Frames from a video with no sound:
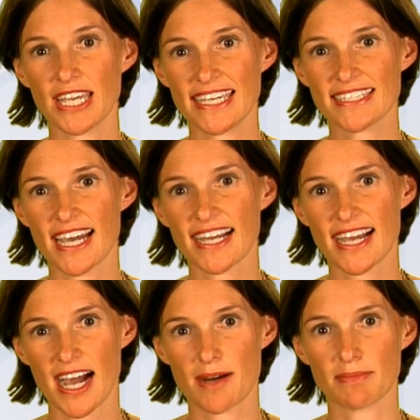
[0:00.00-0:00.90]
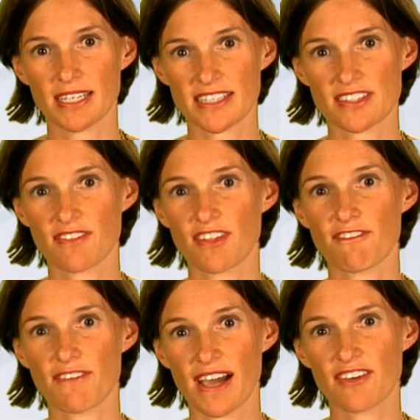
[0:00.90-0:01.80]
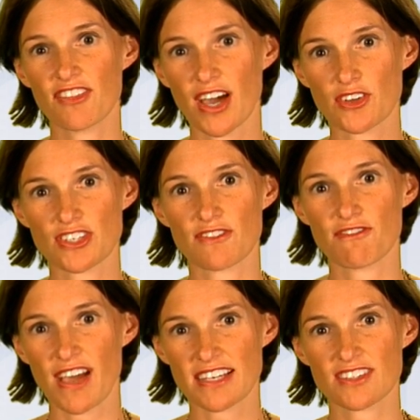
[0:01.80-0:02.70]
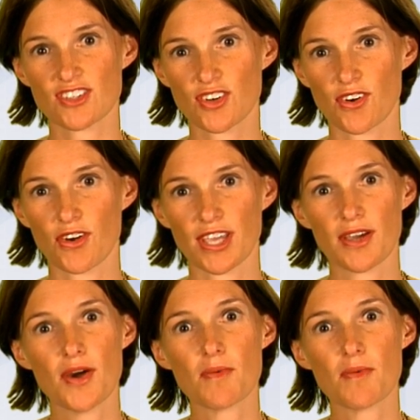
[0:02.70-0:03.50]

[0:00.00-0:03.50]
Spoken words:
Inc.com list of the 5,000 fastest-growing